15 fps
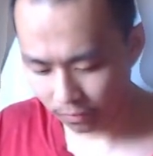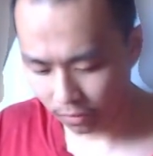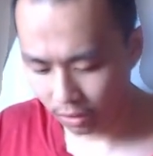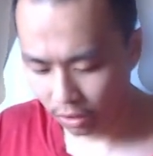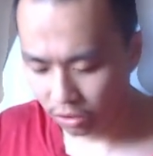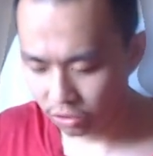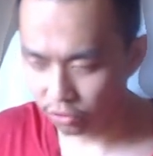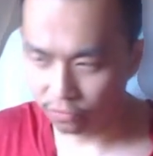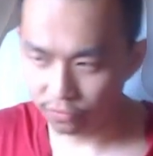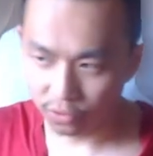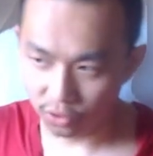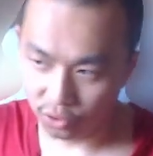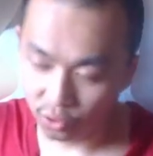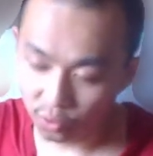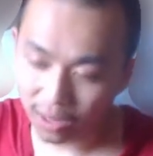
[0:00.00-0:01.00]
So if
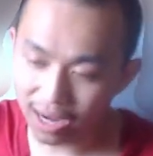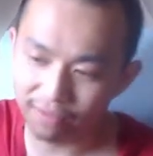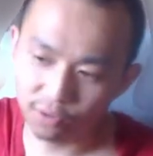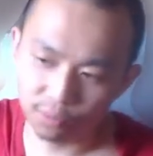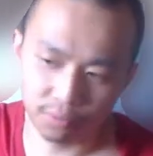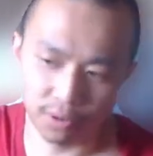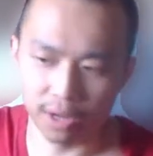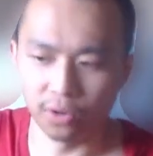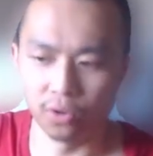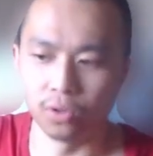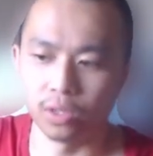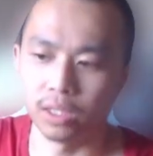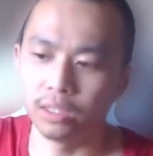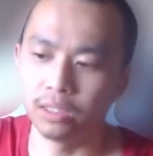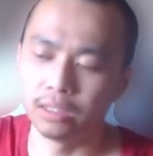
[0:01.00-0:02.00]
you have your
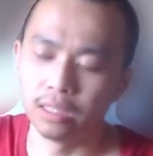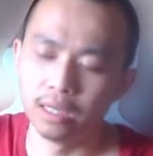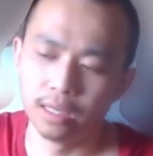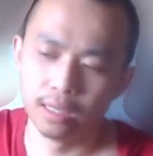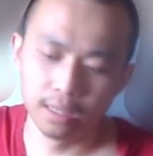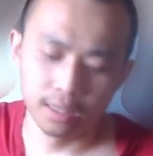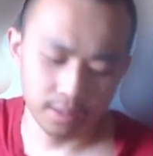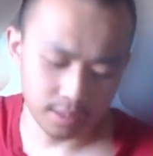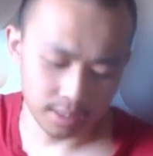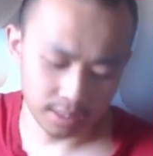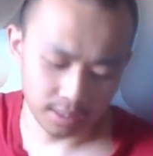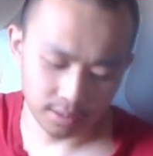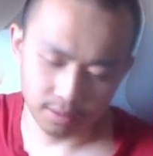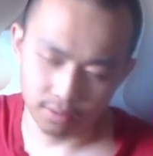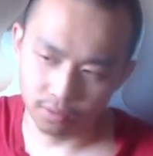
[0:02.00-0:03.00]
priorities,
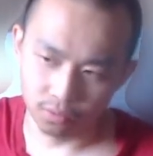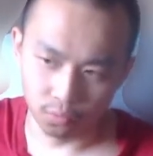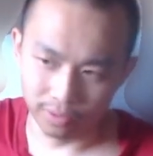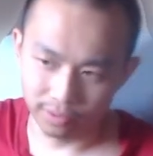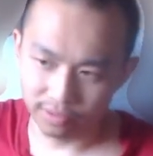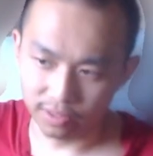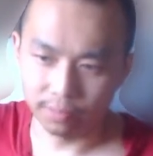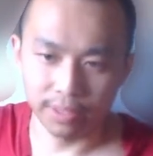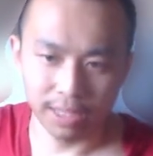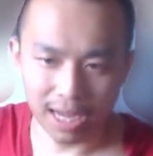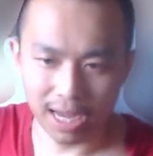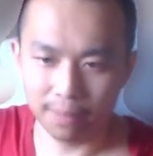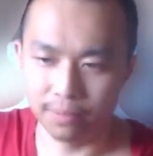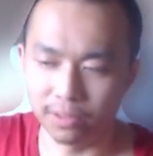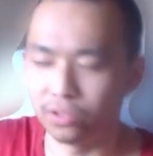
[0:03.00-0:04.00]
then when something
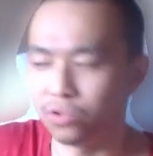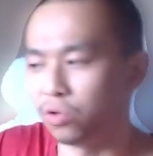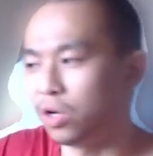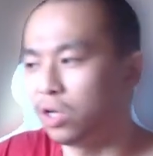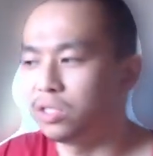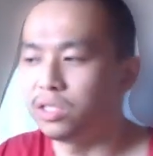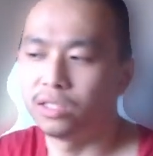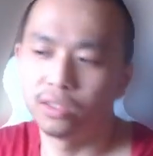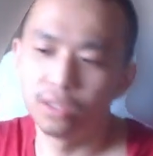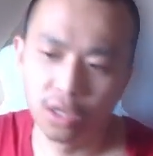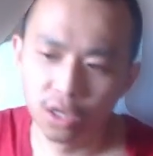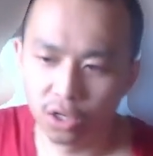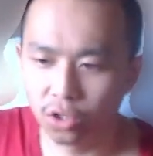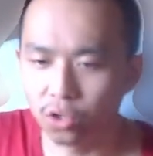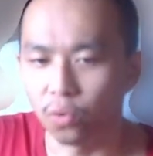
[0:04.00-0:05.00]
happens, you're not just
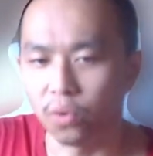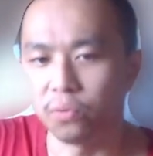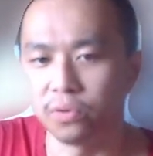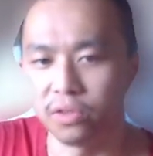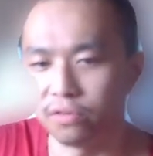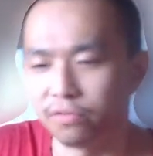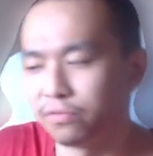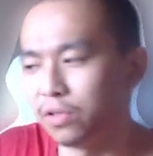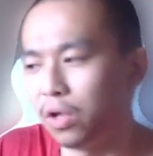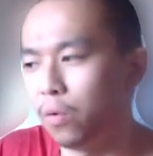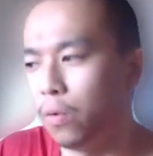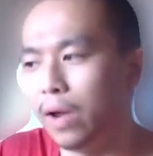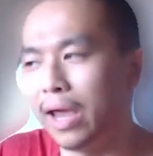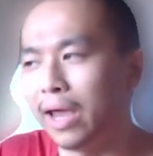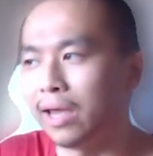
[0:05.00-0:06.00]
going with the flow
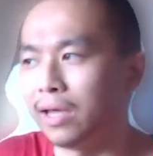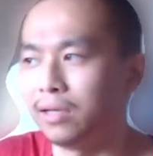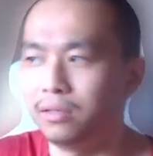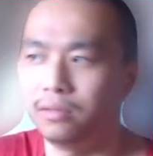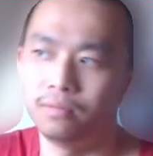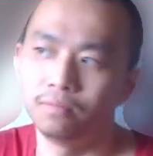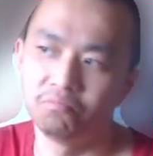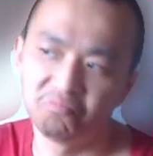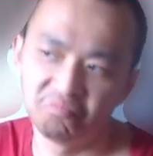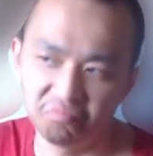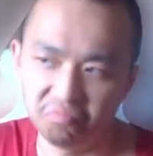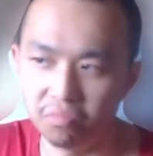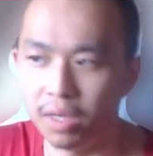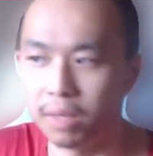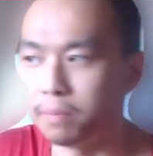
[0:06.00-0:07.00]
and
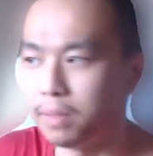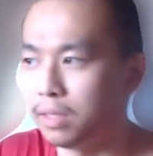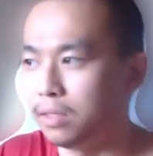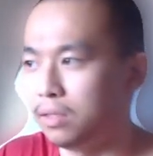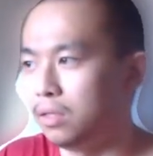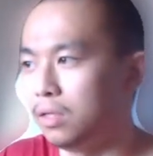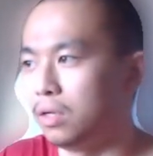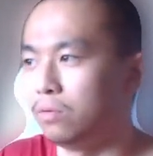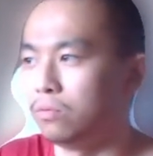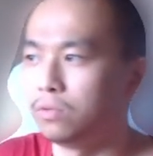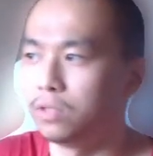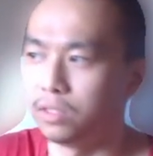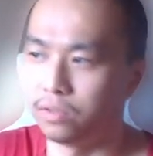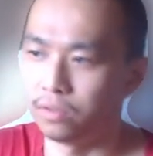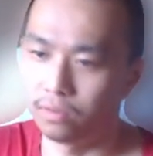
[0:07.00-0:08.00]
maybe
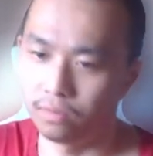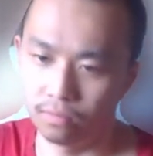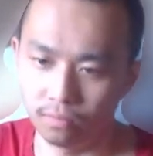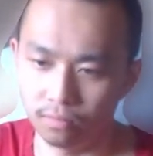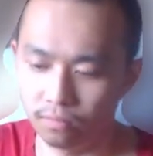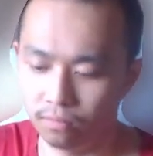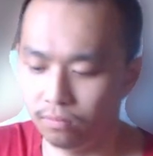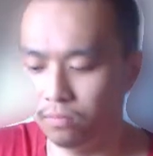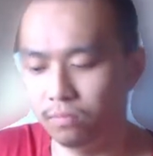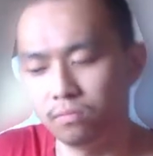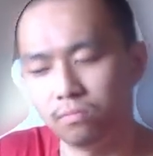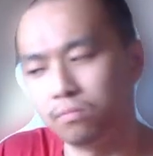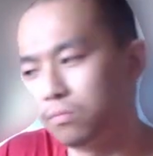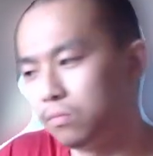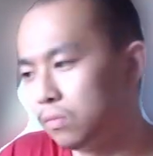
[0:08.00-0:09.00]
just
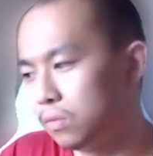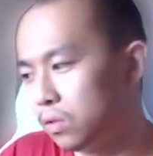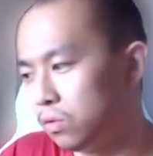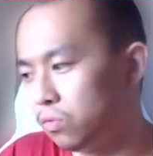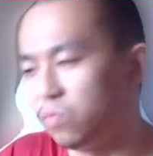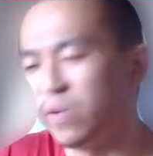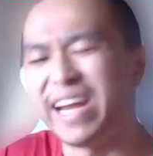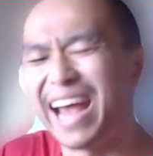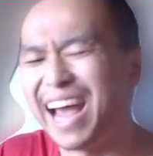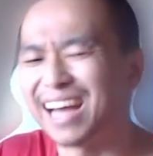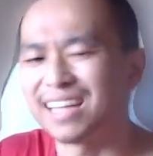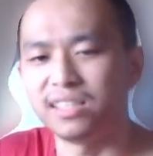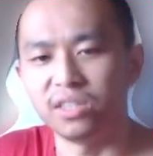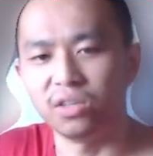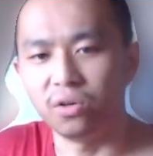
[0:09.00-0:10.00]

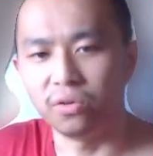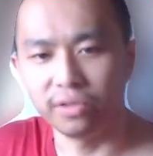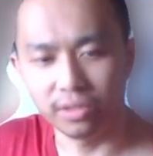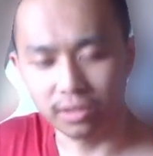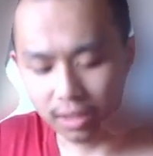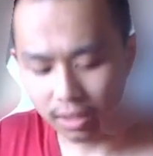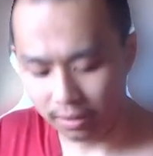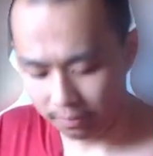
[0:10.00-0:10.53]
reacting all the time.